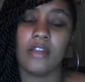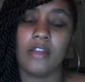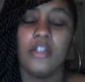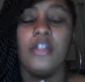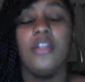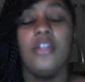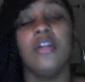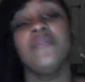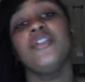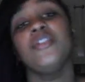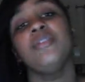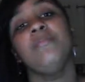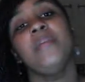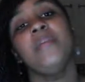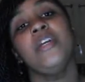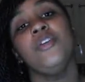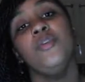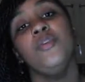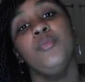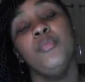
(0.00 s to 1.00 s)
Your love should
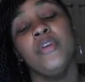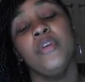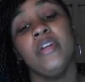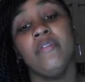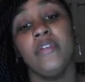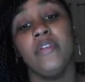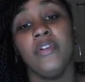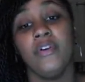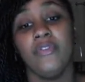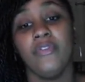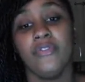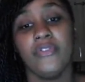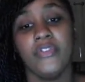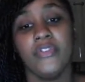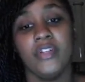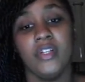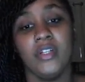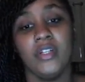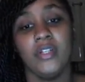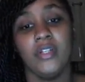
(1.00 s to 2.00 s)
make you brave enough
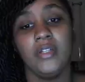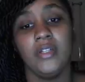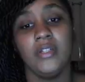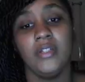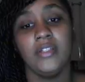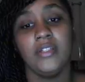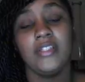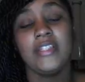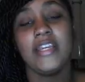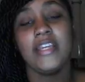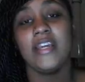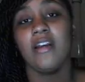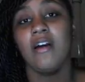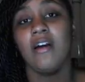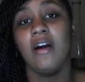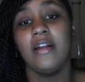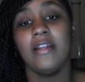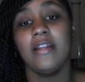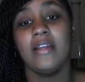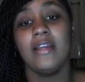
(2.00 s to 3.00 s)
to take
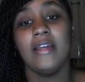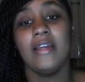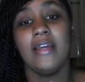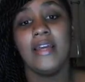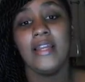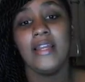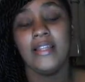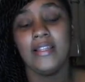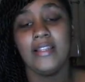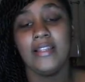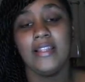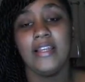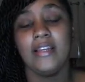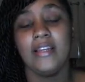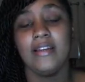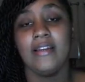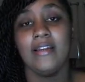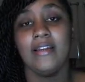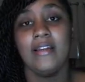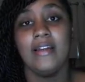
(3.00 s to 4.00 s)
on
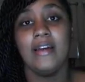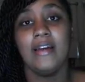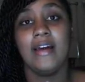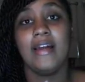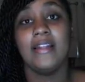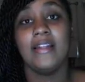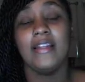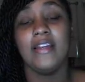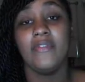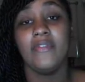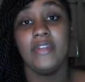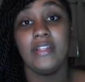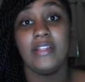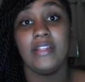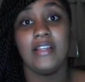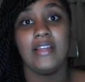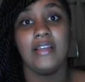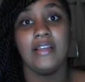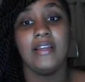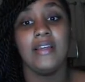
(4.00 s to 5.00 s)
anything and
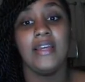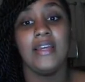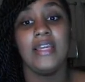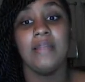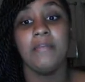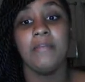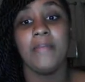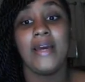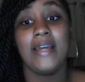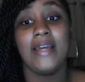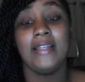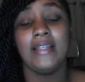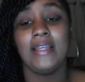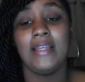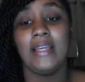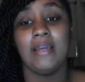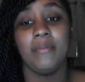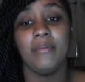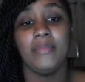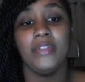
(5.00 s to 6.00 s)
everything in my
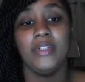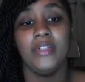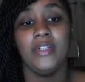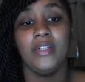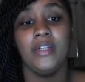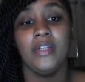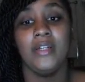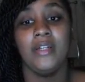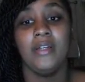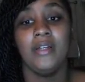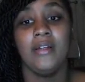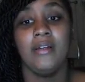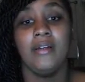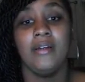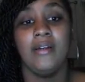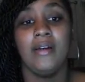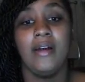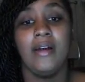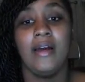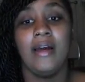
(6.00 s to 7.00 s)
name
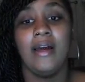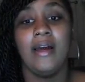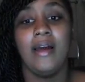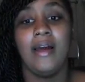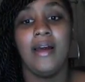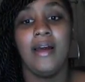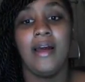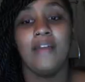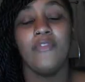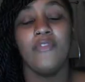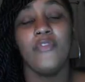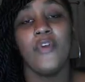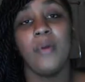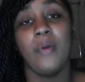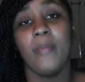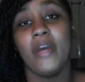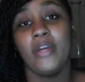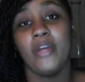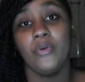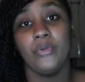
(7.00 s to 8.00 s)
and for
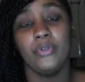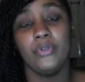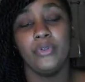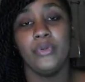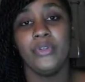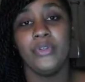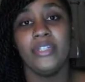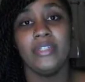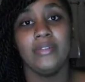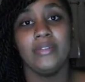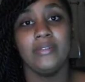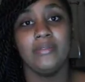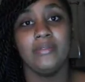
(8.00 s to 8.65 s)
my own good.